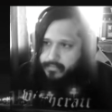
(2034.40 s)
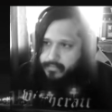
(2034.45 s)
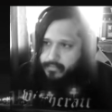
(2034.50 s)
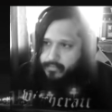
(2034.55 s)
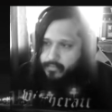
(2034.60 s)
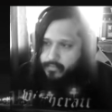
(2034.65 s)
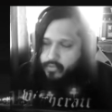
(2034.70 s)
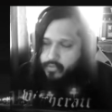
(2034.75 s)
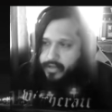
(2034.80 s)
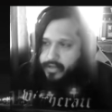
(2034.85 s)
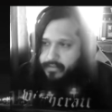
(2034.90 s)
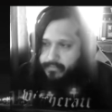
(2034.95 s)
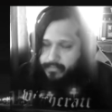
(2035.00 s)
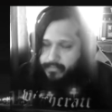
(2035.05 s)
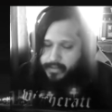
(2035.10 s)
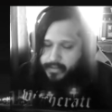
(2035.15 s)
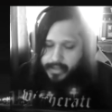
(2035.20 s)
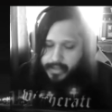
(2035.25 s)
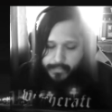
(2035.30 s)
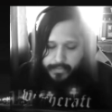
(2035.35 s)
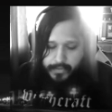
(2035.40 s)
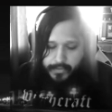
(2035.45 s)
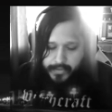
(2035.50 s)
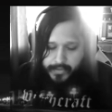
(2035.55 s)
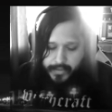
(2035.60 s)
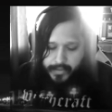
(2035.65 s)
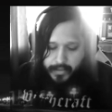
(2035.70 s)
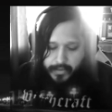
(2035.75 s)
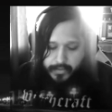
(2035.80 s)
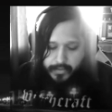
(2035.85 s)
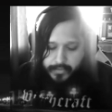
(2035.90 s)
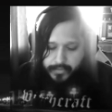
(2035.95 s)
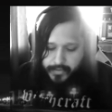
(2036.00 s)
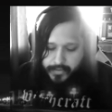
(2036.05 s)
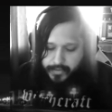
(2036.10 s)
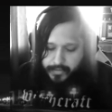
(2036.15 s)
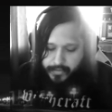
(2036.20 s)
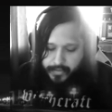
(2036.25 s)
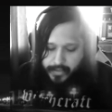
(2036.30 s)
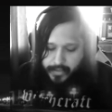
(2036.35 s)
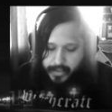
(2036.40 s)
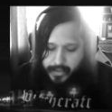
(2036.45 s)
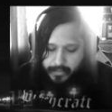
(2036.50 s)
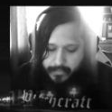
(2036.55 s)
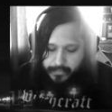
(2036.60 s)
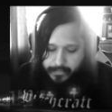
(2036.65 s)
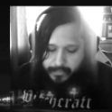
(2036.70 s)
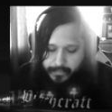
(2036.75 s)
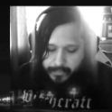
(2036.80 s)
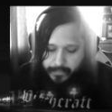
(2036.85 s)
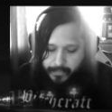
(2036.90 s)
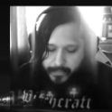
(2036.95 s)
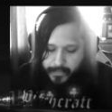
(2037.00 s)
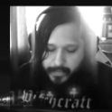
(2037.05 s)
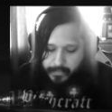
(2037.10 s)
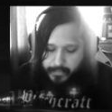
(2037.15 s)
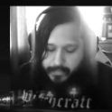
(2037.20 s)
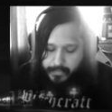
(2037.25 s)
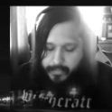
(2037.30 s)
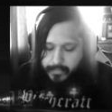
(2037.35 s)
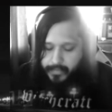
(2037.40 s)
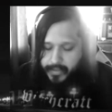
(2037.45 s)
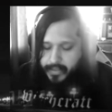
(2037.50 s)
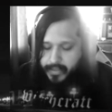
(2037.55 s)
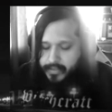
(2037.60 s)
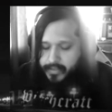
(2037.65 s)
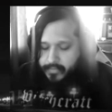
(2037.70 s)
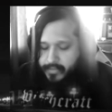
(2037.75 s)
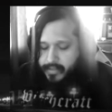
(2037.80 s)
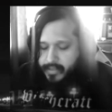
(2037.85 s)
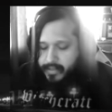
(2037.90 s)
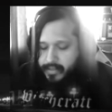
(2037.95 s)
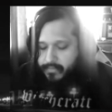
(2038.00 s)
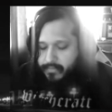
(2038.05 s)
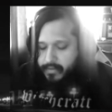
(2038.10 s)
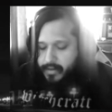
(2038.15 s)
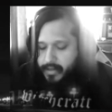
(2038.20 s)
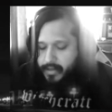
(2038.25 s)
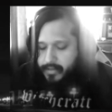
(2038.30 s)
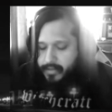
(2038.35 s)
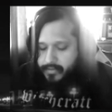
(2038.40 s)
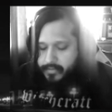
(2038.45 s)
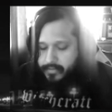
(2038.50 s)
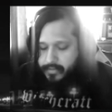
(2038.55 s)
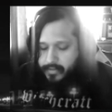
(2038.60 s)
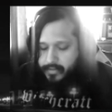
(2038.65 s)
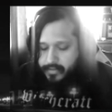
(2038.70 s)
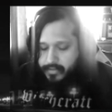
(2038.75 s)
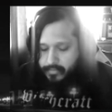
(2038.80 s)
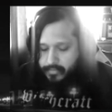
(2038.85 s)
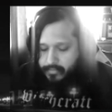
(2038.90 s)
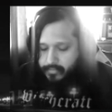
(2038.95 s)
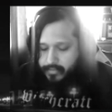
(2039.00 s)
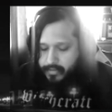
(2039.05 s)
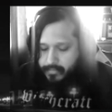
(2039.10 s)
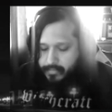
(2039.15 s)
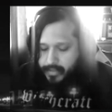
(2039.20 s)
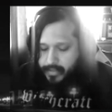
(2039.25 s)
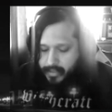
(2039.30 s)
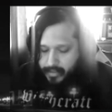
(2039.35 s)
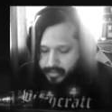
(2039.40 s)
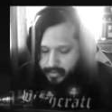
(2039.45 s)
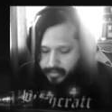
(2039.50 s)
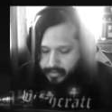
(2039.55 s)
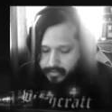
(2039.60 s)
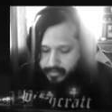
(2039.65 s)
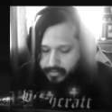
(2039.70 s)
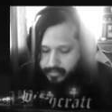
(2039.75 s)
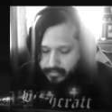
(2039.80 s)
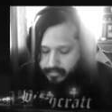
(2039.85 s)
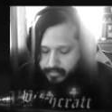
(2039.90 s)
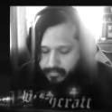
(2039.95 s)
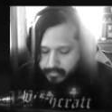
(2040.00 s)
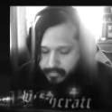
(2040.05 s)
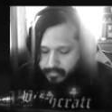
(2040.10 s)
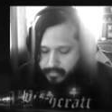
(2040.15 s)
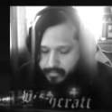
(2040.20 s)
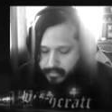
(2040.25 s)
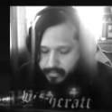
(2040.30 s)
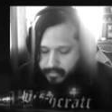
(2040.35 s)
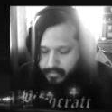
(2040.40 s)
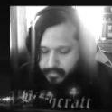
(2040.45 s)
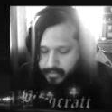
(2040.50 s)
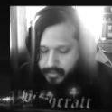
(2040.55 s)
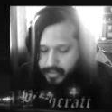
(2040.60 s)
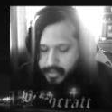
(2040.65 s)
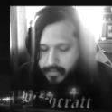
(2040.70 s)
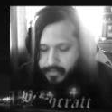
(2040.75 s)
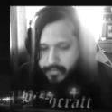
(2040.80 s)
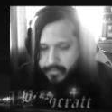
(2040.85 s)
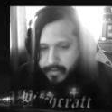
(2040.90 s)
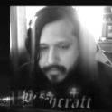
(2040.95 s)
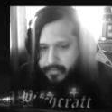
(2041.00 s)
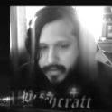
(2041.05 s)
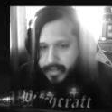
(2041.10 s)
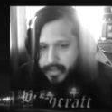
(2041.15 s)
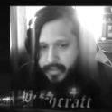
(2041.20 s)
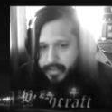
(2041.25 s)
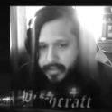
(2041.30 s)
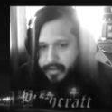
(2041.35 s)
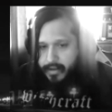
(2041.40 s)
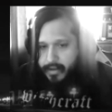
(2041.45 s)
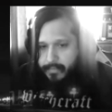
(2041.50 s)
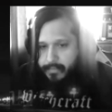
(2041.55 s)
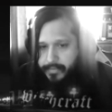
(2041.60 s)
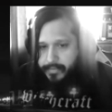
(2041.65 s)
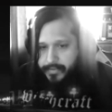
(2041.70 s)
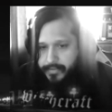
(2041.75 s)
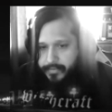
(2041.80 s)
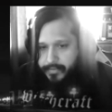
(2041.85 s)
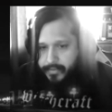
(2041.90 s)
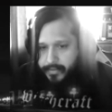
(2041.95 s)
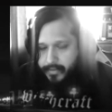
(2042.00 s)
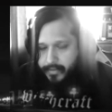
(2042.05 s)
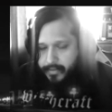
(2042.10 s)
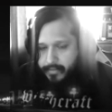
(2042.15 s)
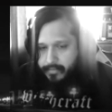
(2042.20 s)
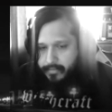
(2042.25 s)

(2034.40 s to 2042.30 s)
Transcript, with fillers: would have been that person that understood that, but because we never actually told them anything, they never even had the opportunity